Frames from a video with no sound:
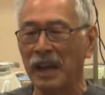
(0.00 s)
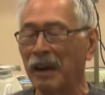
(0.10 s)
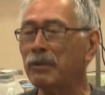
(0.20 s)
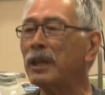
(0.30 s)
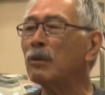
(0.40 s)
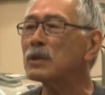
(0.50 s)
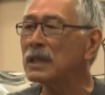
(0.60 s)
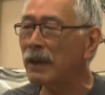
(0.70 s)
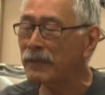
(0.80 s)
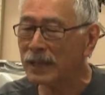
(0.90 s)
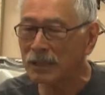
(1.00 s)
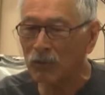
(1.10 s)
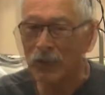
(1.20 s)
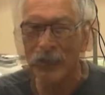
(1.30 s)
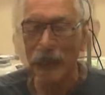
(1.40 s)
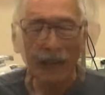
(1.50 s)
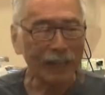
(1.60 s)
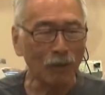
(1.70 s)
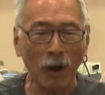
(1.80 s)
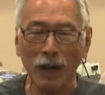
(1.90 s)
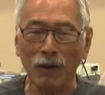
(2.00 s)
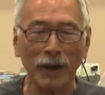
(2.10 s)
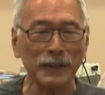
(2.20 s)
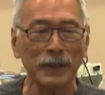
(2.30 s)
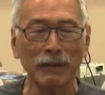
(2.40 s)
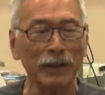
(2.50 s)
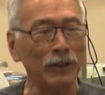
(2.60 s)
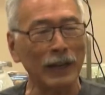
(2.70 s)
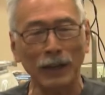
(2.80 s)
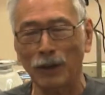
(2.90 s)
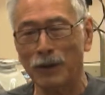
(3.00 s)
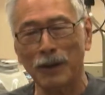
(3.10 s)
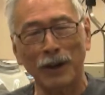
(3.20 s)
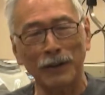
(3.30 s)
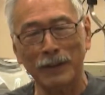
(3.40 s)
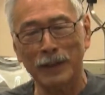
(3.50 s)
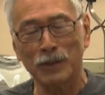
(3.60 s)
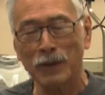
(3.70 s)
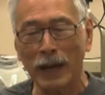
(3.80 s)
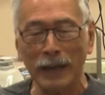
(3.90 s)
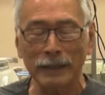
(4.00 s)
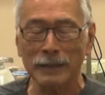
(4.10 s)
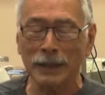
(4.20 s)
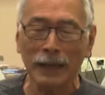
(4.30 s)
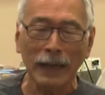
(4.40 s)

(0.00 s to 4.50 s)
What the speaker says: Everything was left as it was. You walk across there and you get loaded onto these trains,